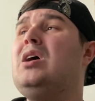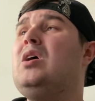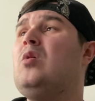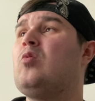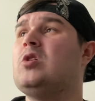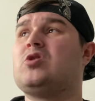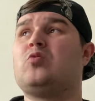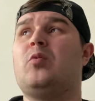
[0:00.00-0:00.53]

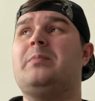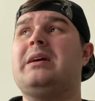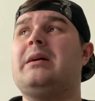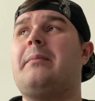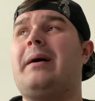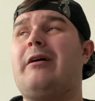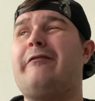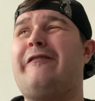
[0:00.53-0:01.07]
which will be
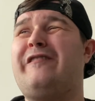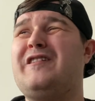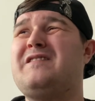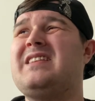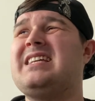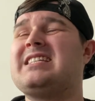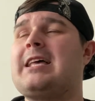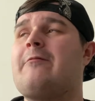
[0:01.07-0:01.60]
about
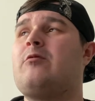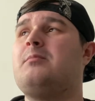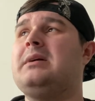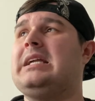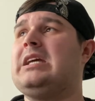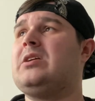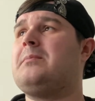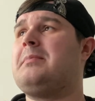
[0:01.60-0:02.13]
57
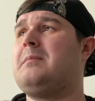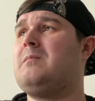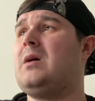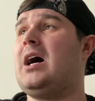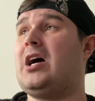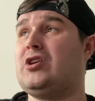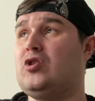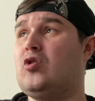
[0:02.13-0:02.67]
million
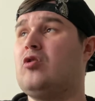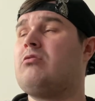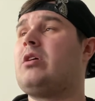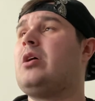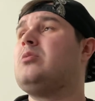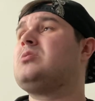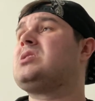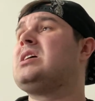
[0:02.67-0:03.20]

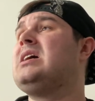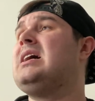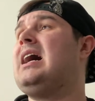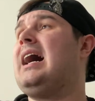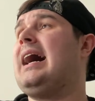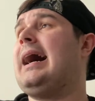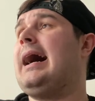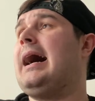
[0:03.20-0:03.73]
euros
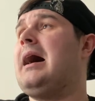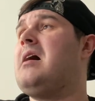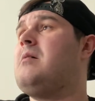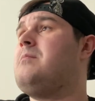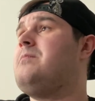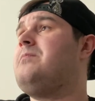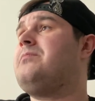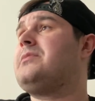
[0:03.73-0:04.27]

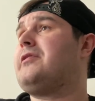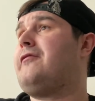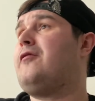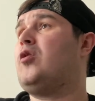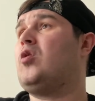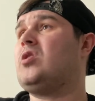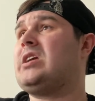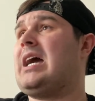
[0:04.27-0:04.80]

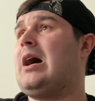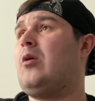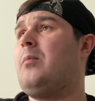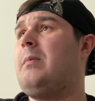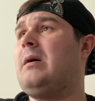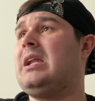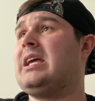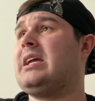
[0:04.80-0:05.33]
for João
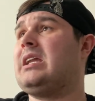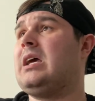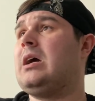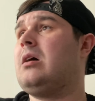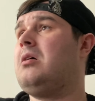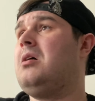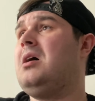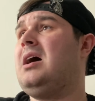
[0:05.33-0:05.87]

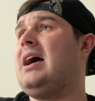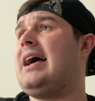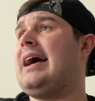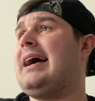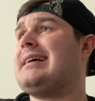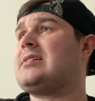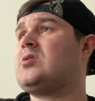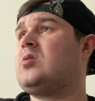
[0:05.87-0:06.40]
Palhinha.
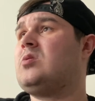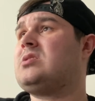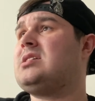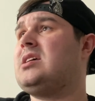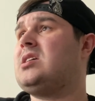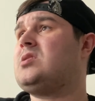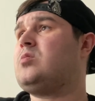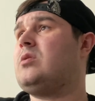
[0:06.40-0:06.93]

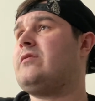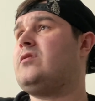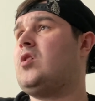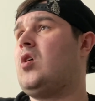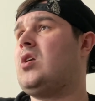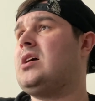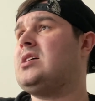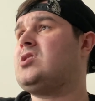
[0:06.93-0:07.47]
Sources with
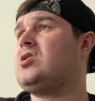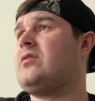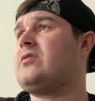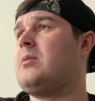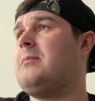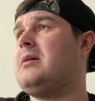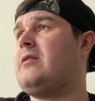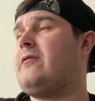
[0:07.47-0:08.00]
knowledge of the
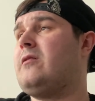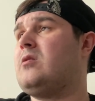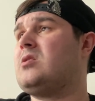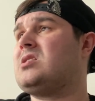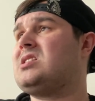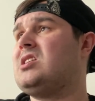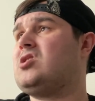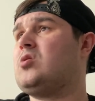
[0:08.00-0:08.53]
midfielder
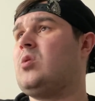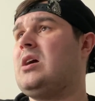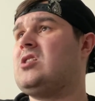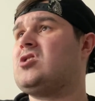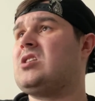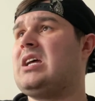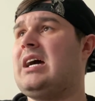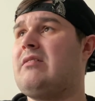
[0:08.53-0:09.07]

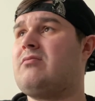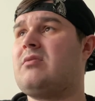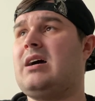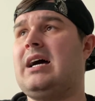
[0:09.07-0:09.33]
situation have